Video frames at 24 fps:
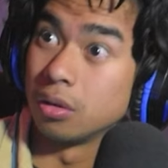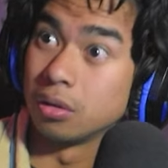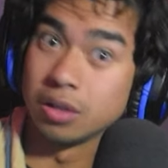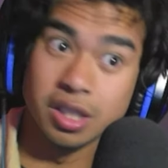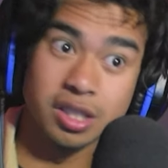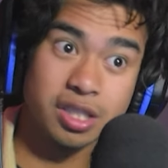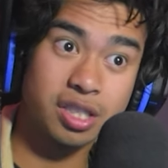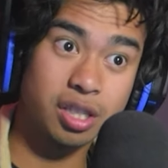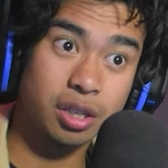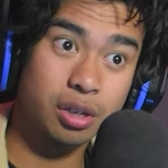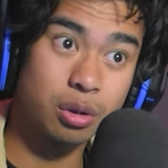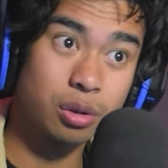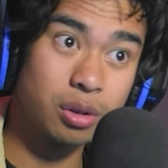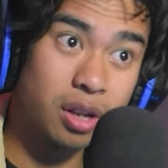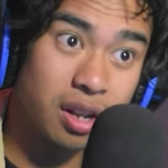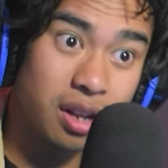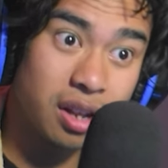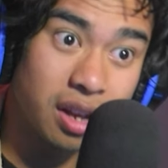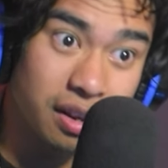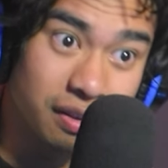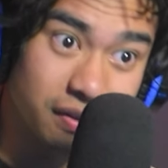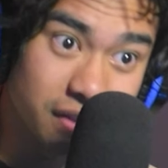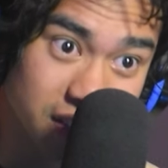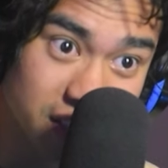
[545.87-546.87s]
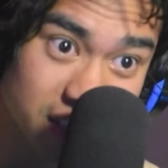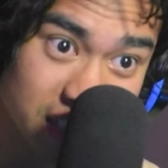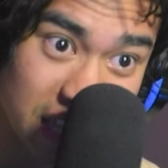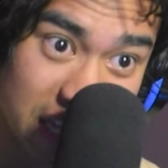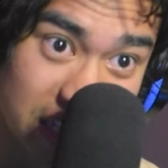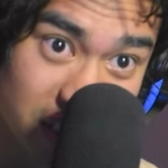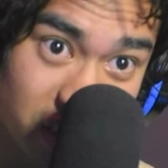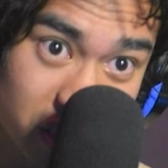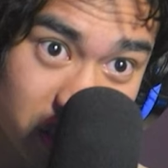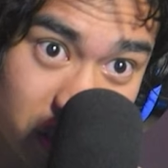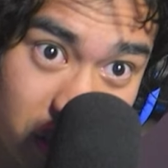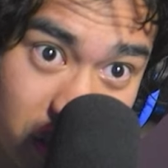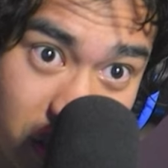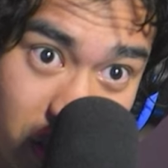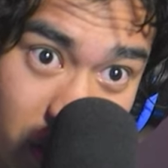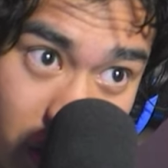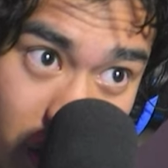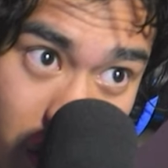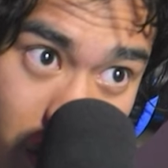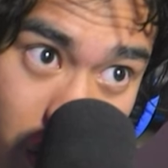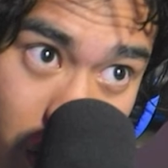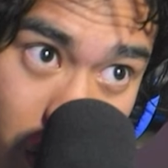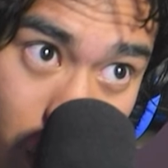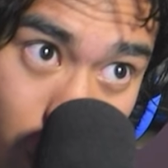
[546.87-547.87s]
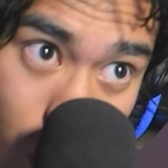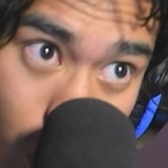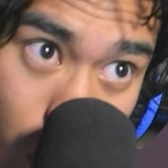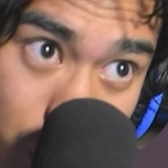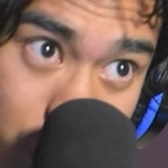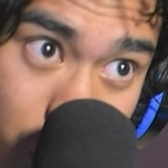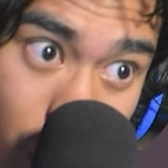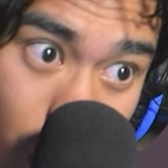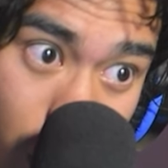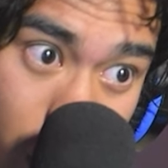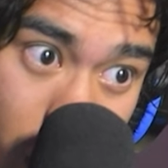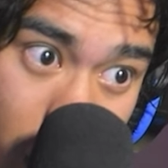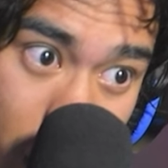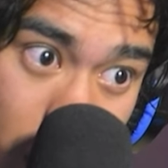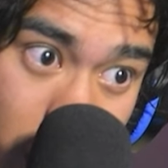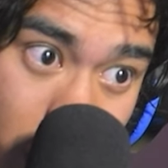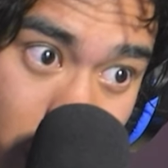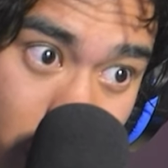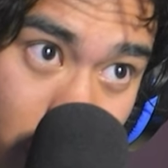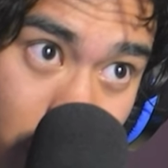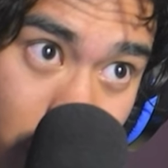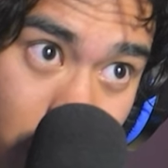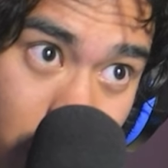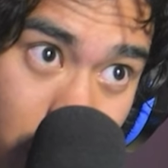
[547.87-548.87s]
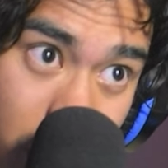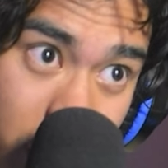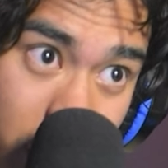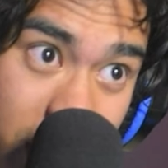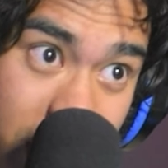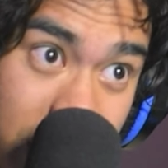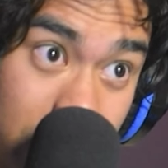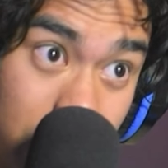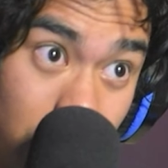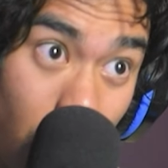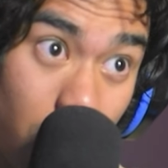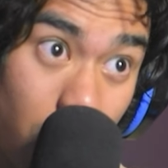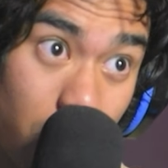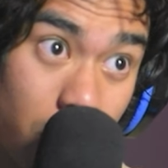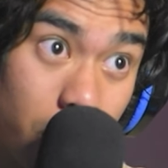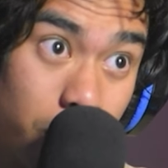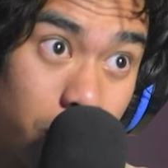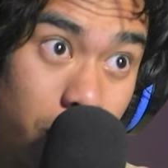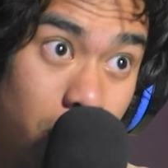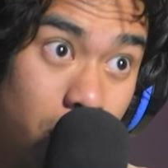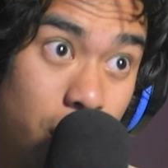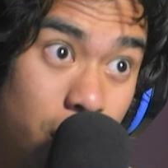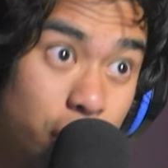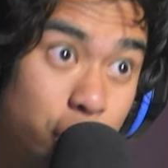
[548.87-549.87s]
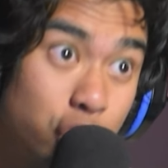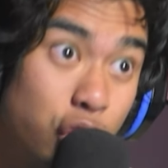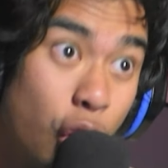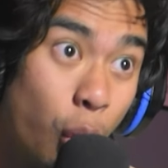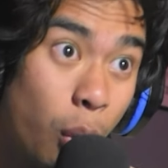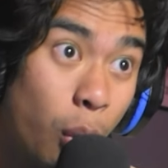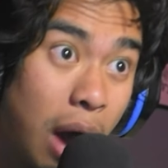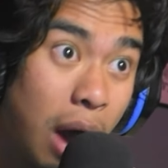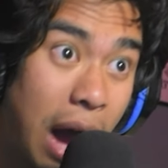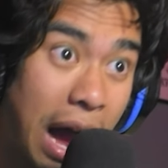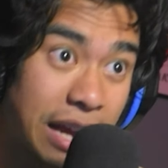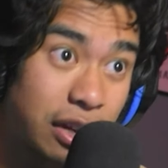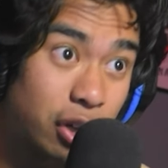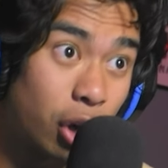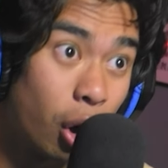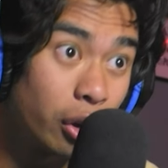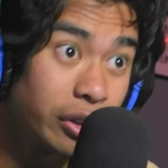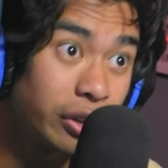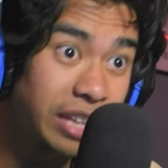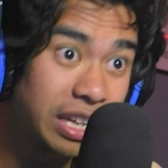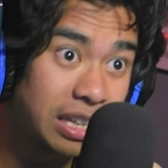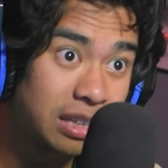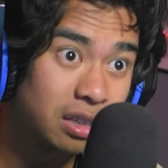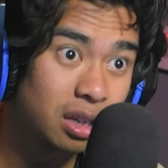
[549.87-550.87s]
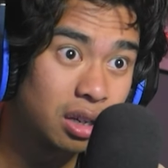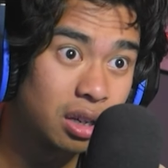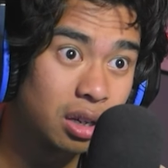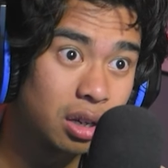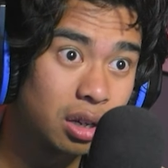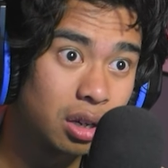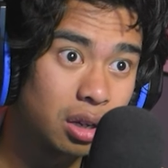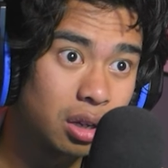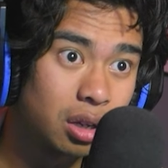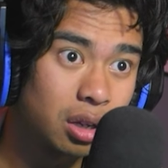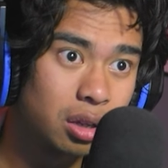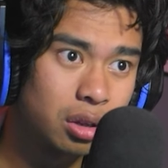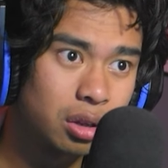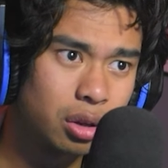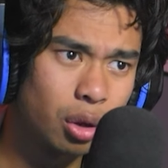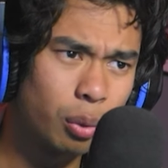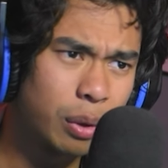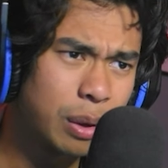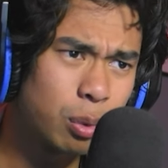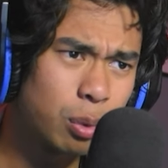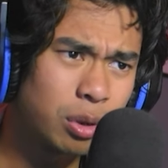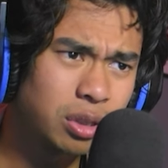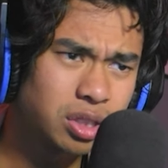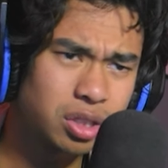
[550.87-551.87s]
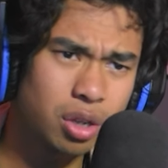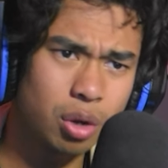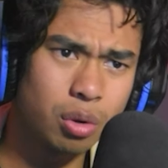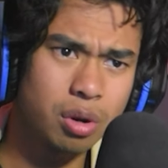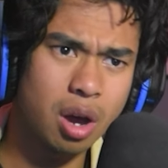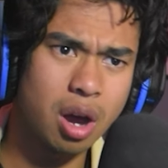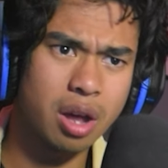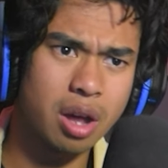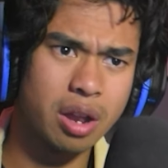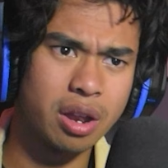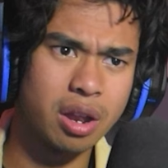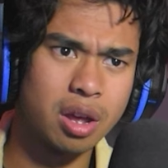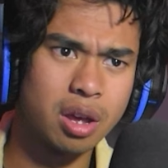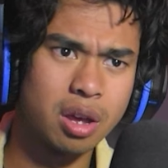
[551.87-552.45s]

did Sukuna not even sense what was going on? He got him. No, I called it. No, wait, what's going on?